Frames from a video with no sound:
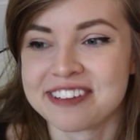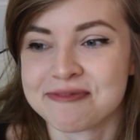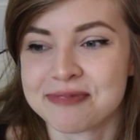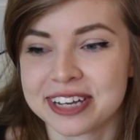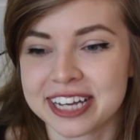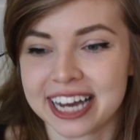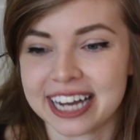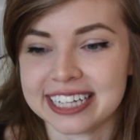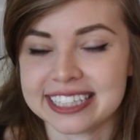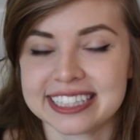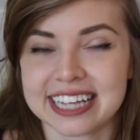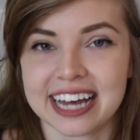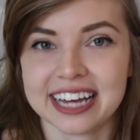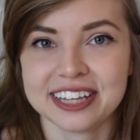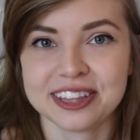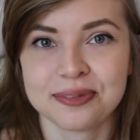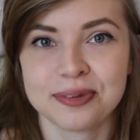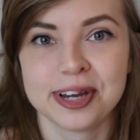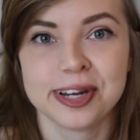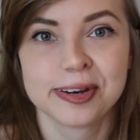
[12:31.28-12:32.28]
But yeah, I sat
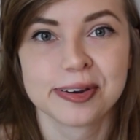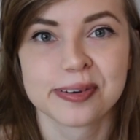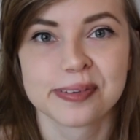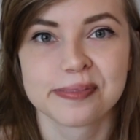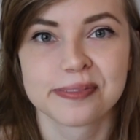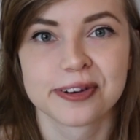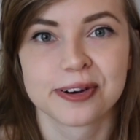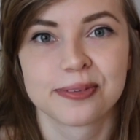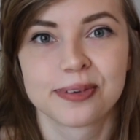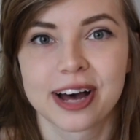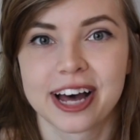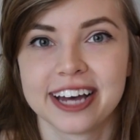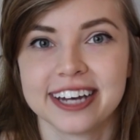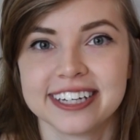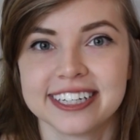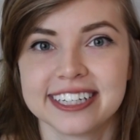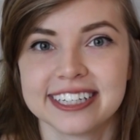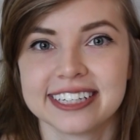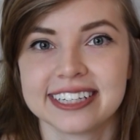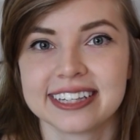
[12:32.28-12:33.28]
in the waiting room for a
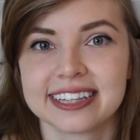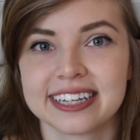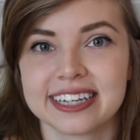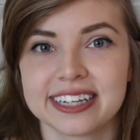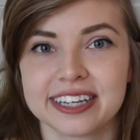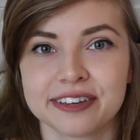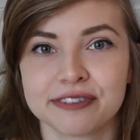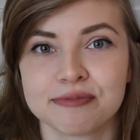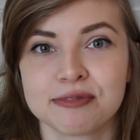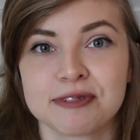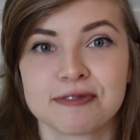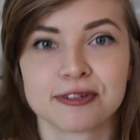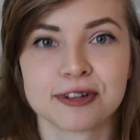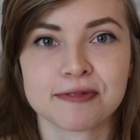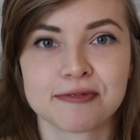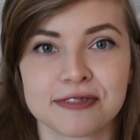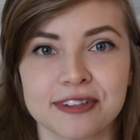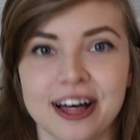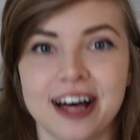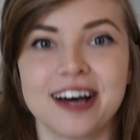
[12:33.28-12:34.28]
while. They gave me
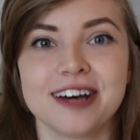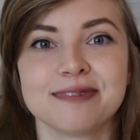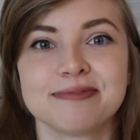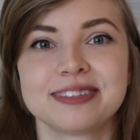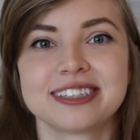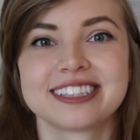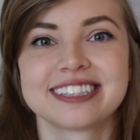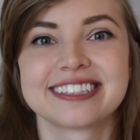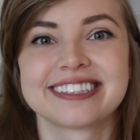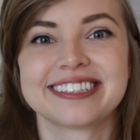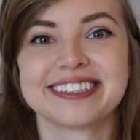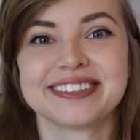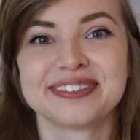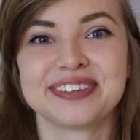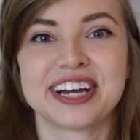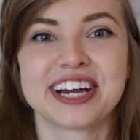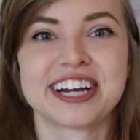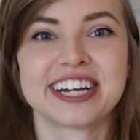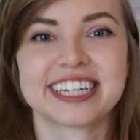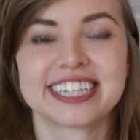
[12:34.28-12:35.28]
flip-flops to
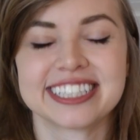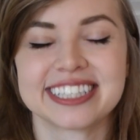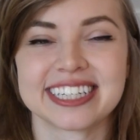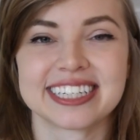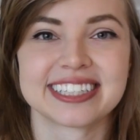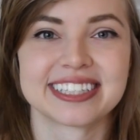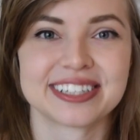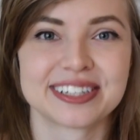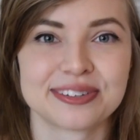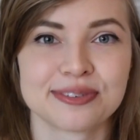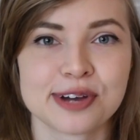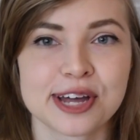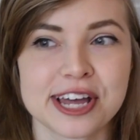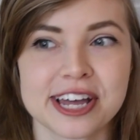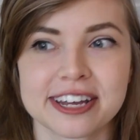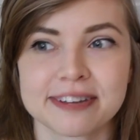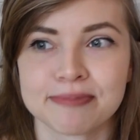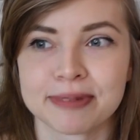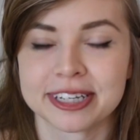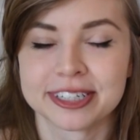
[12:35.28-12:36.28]
wear because they took
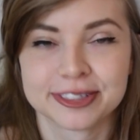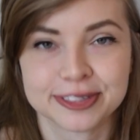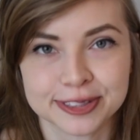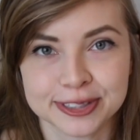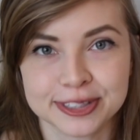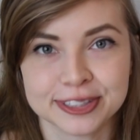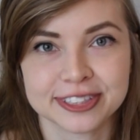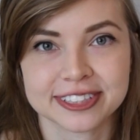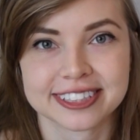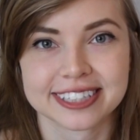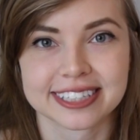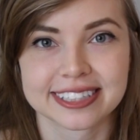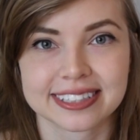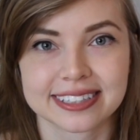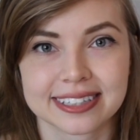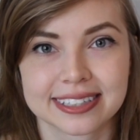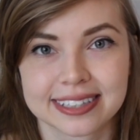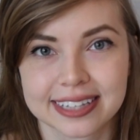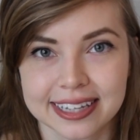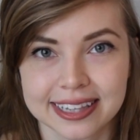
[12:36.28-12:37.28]
away my shoes,
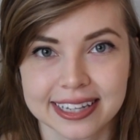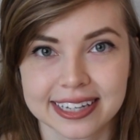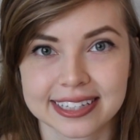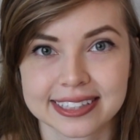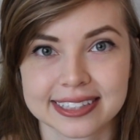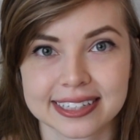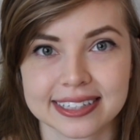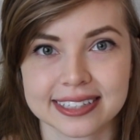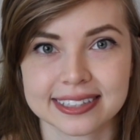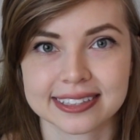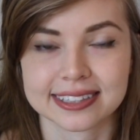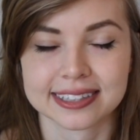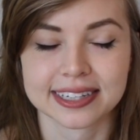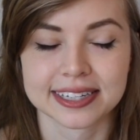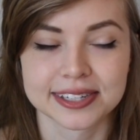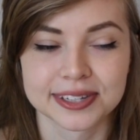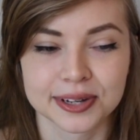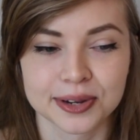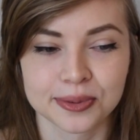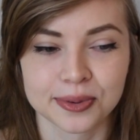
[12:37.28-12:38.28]
because they had laces, and
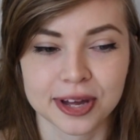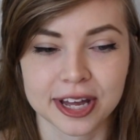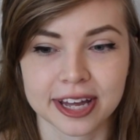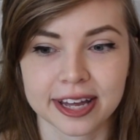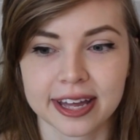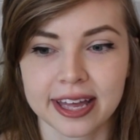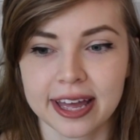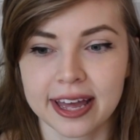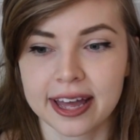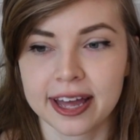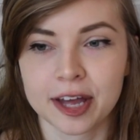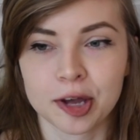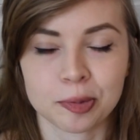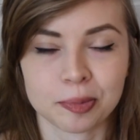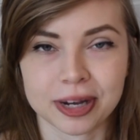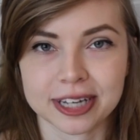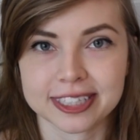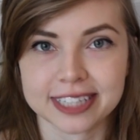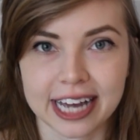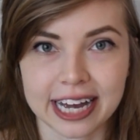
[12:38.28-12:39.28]
they took away
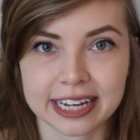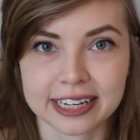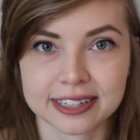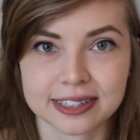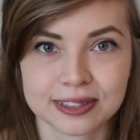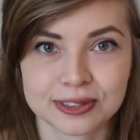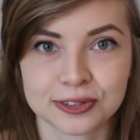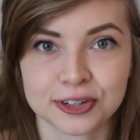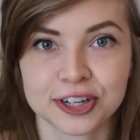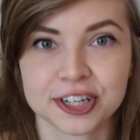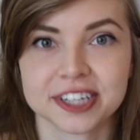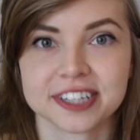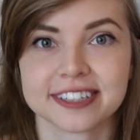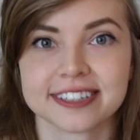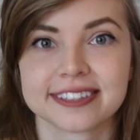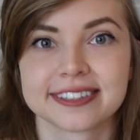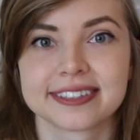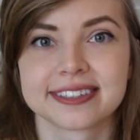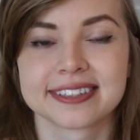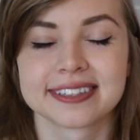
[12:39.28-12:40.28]
my jacket strings,